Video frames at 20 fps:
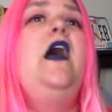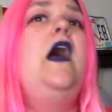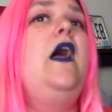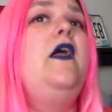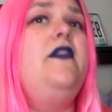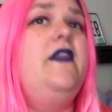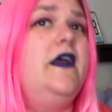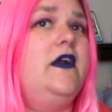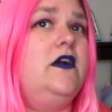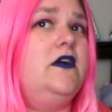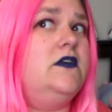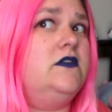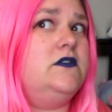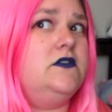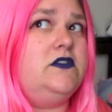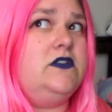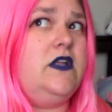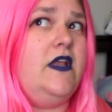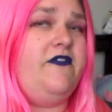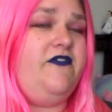and
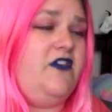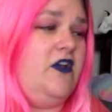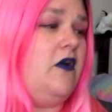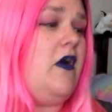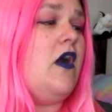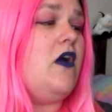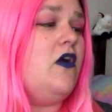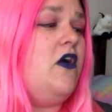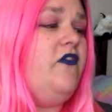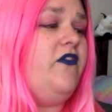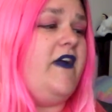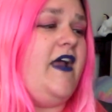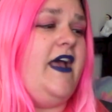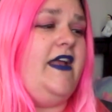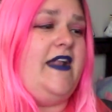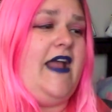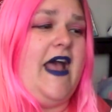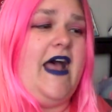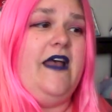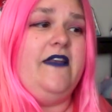if there are
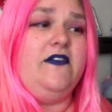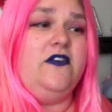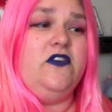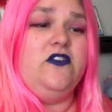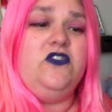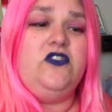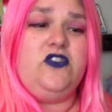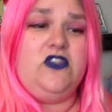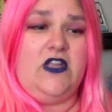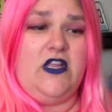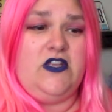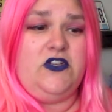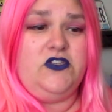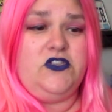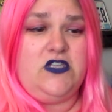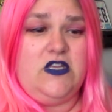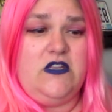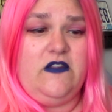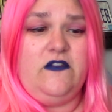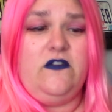overhead hazards, then
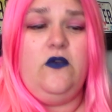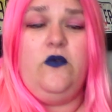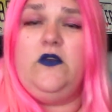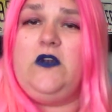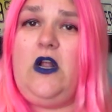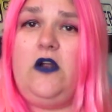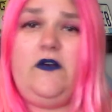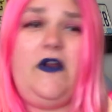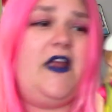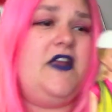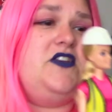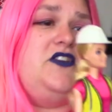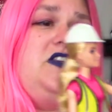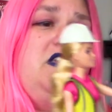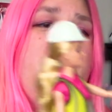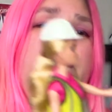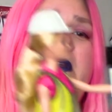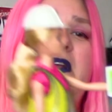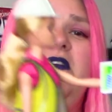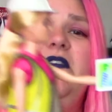she is doing all right.
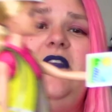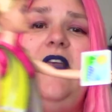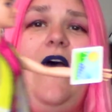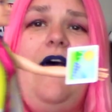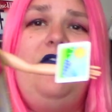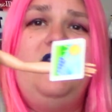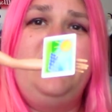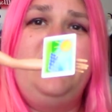She appears to have a